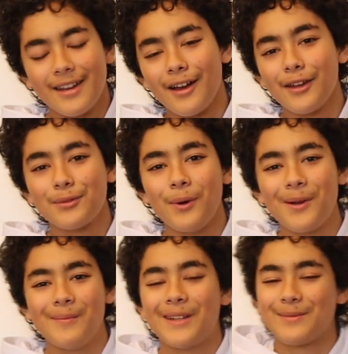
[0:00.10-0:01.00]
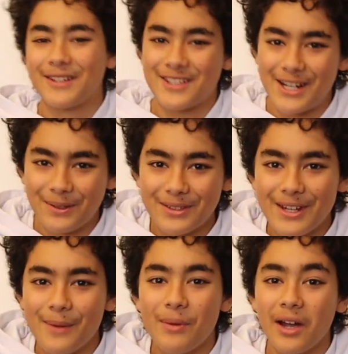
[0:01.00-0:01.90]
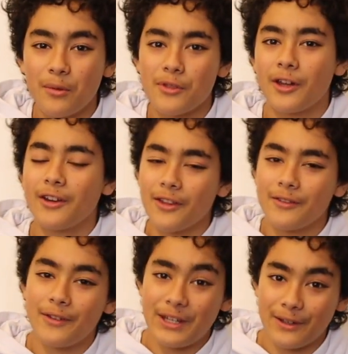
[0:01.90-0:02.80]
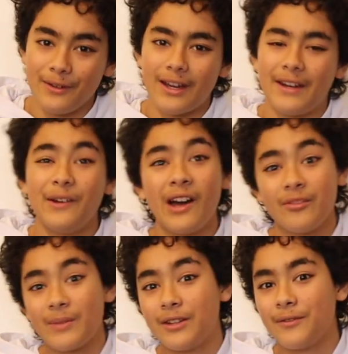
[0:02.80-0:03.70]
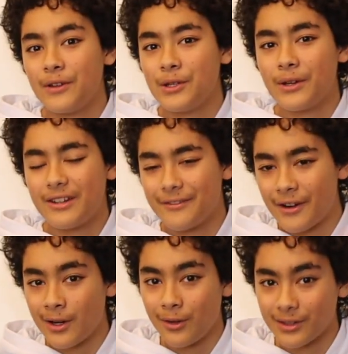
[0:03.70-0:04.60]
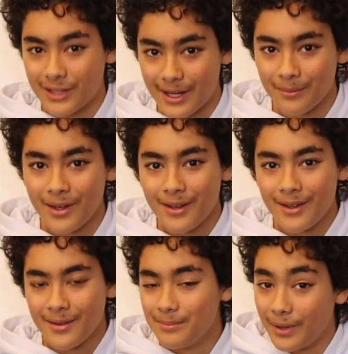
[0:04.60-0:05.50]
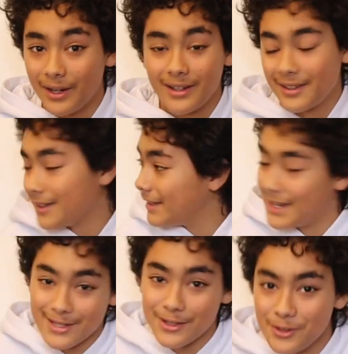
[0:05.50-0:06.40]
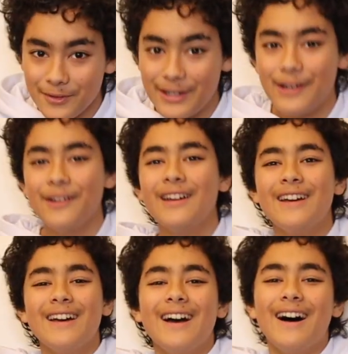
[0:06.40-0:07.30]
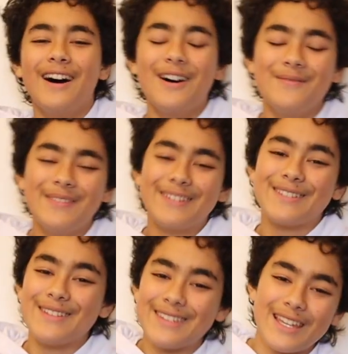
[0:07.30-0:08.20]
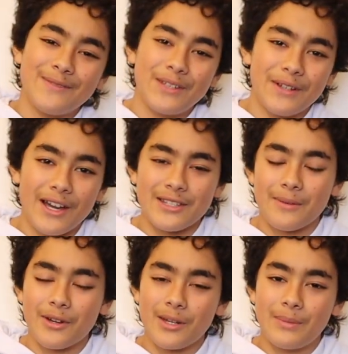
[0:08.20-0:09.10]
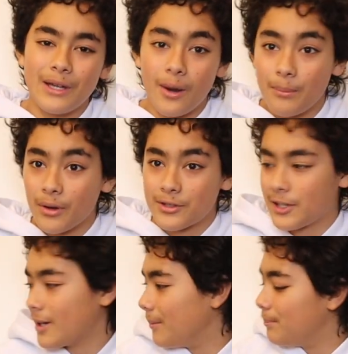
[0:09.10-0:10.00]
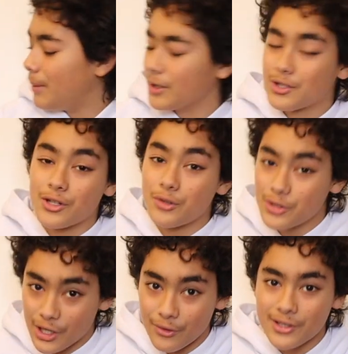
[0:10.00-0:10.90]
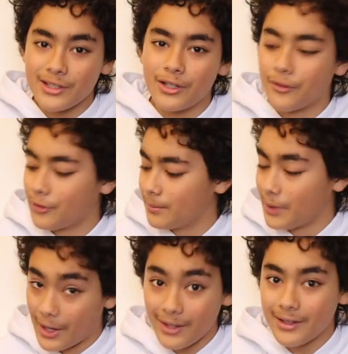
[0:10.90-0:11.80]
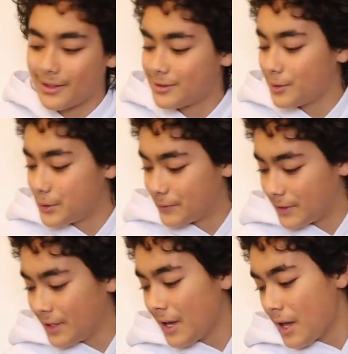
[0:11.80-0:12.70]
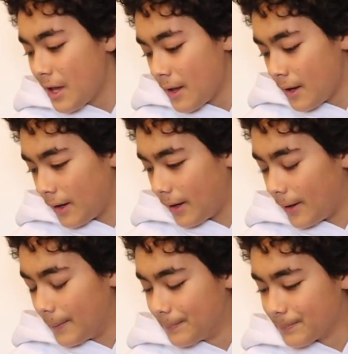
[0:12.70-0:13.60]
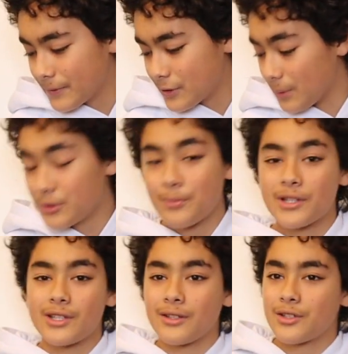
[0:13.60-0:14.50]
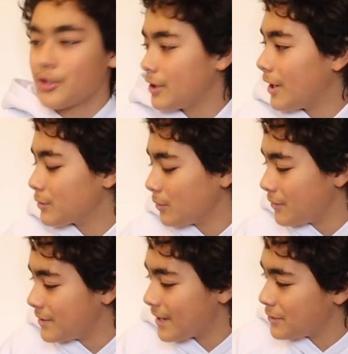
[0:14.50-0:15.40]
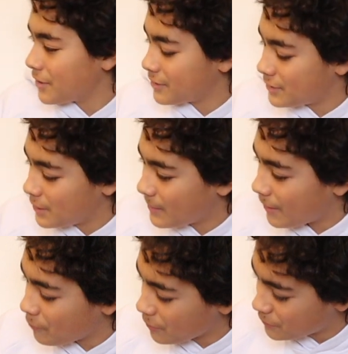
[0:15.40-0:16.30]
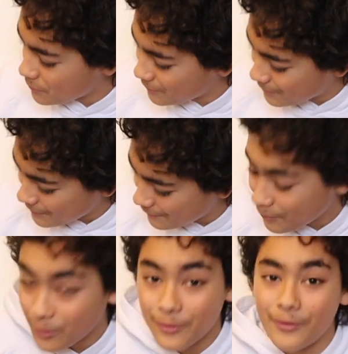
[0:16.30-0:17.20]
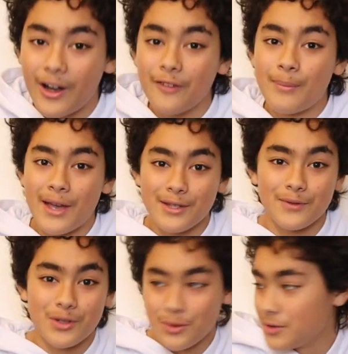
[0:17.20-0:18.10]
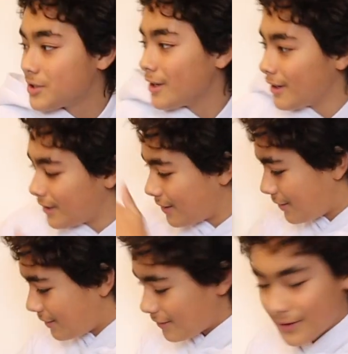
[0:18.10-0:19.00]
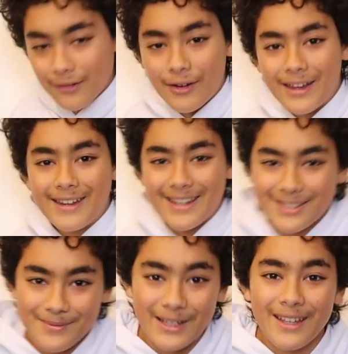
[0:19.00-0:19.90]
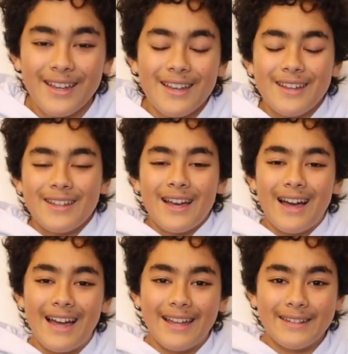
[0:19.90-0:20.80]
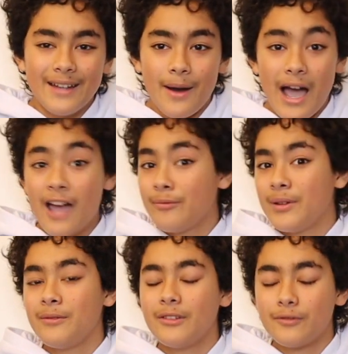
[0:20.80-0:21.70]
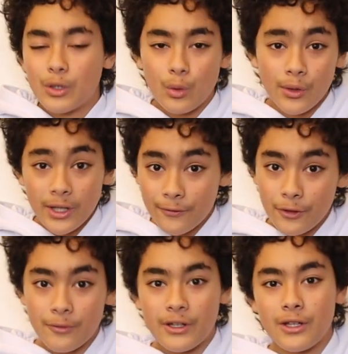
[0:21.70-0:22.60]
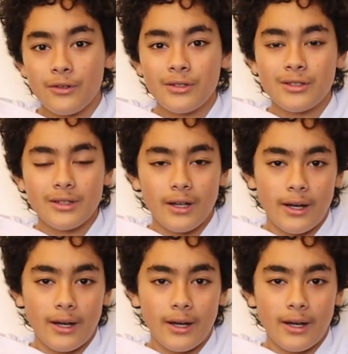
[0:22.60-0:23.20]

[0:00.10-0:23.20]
guys, welcome back to my channel. Today I'm back with another video, and I know I haven't made a video in a very long time, but here's a new video. So in today's video guys, I'm going to be unboxing a bunch of shoes I recently got from Nike exclusively. So I'm super excited to show you guys all of these. As you can see, we have 5 pairs of shoes right here next to me. And I have been recording a few videos